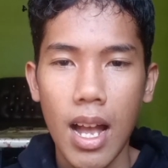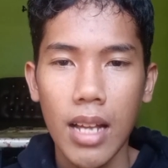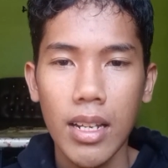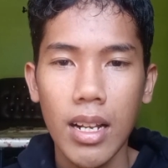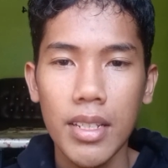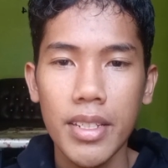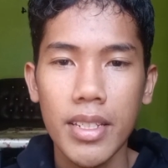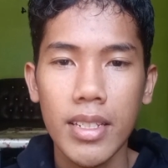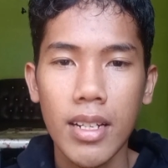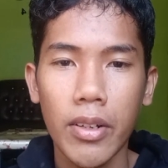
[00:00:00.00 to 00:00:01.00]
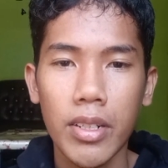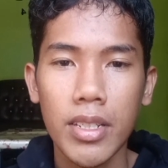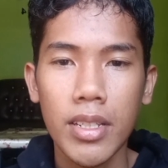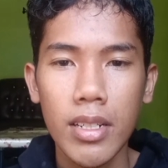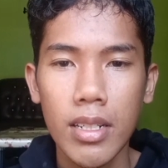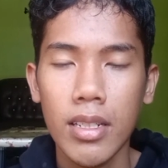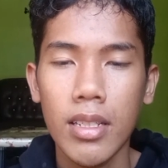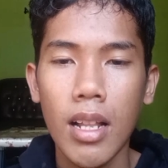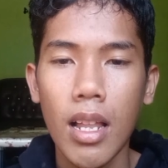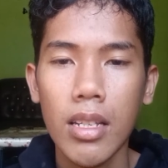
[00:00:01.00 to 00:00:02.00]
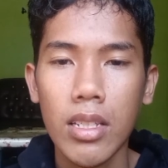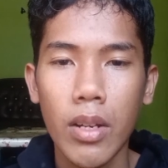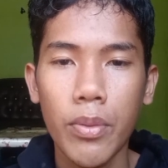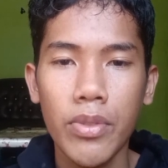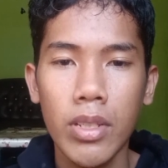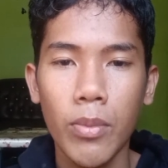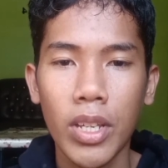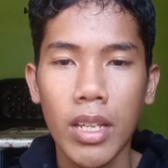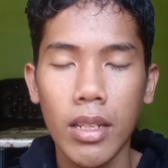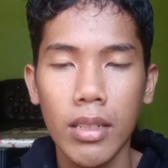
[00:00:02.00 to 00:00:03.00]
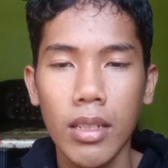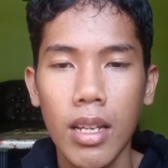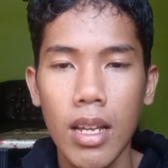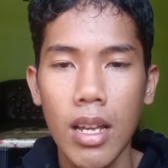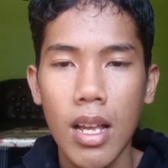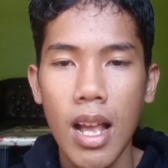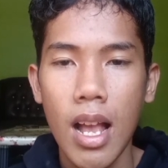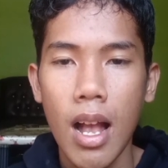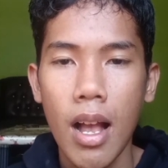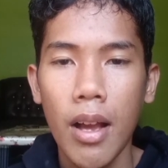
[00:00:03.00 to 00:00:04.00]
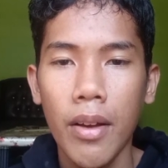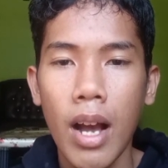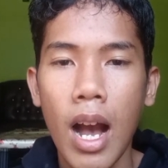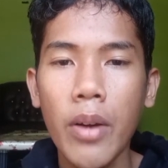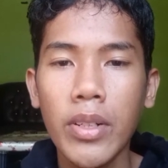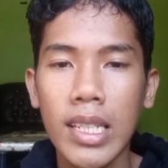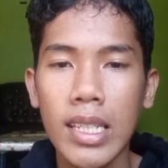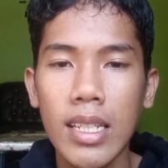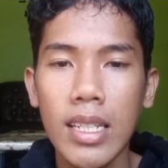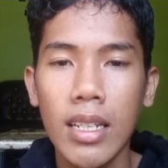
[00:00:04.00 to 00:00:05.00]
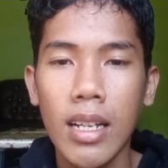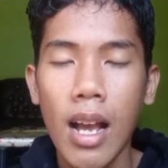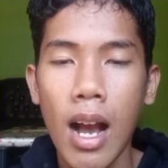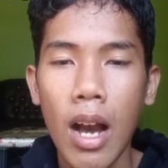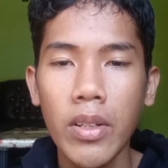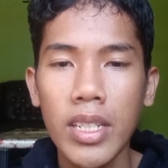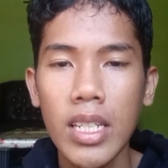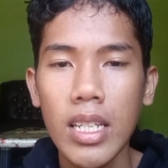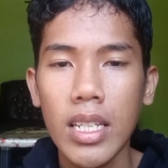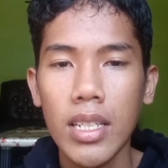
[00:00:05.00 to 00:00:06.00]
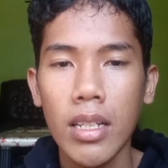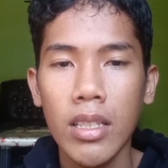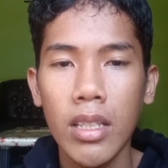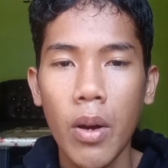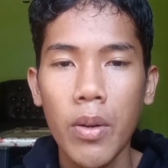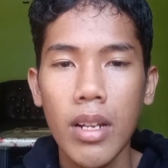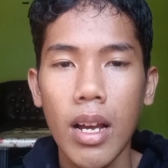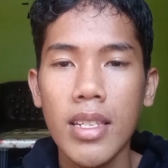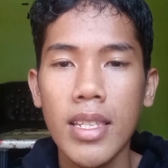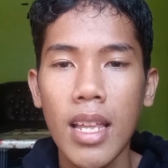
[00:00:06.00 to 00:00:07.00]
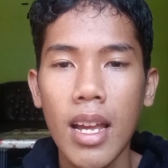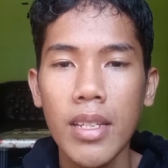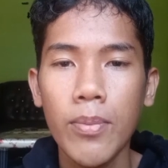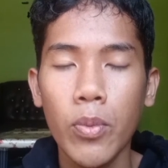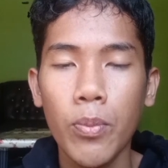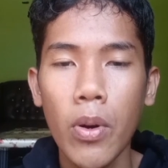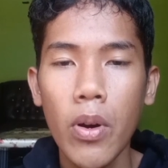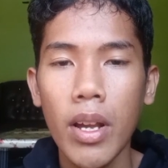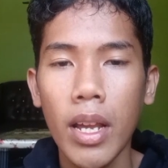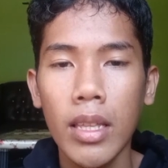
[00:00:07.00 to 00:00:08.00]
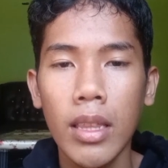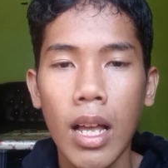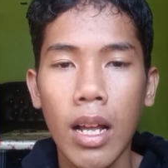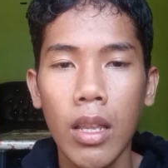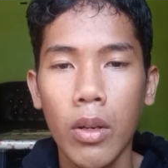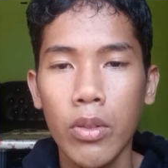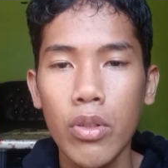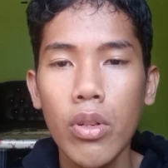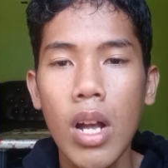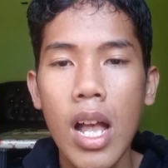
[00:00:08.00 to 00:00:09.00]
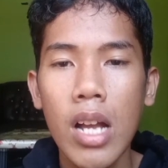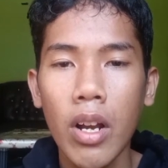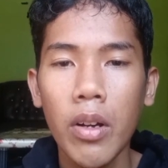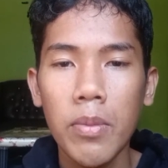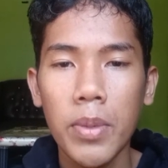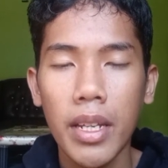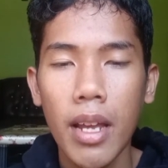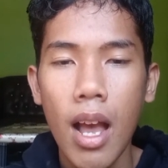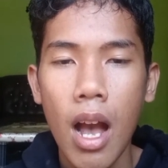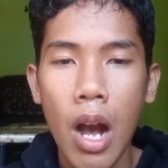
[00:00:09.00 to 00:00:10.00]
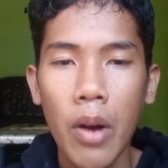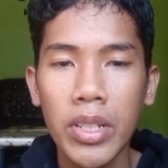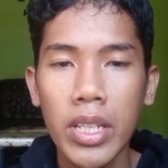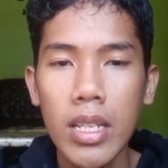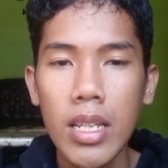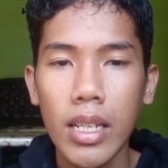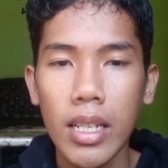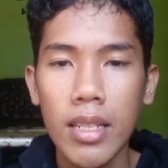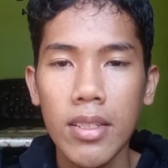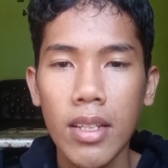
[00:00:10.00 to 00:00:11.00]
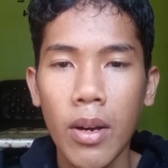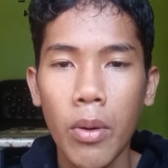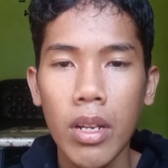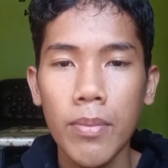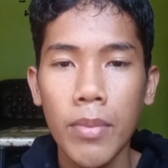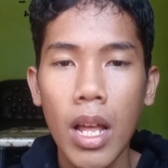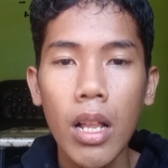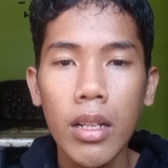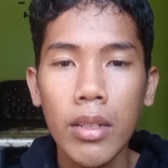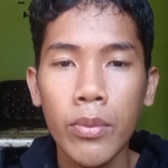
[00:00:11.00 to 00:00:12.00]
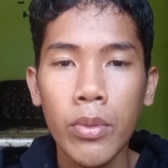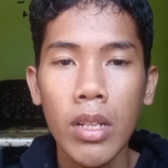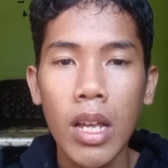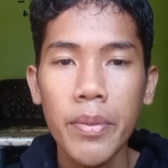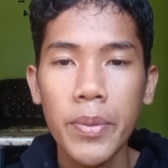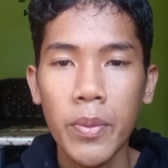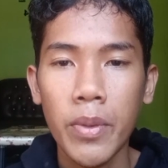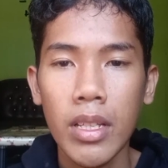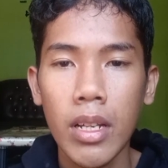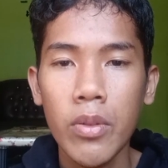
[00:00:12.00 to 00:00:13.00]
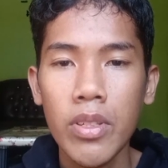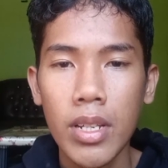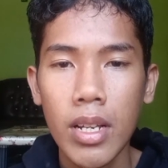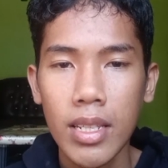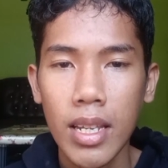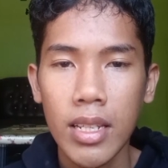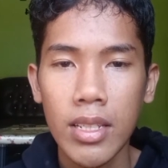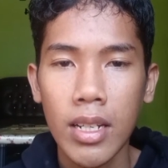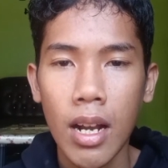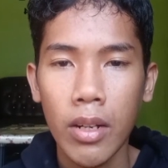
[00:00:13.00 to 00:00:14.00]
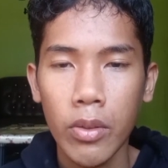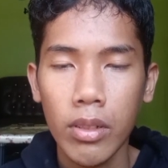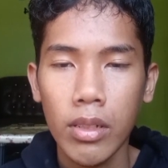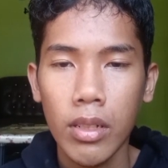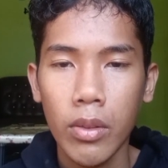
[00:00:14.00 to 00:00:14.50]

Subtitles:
Analysis character: The Last of the Mohican. Hawkeye is known as Nadi Bumpo and La Lonku Corbin. Hawkeye is a white male who lives with Unchas and Chingangup.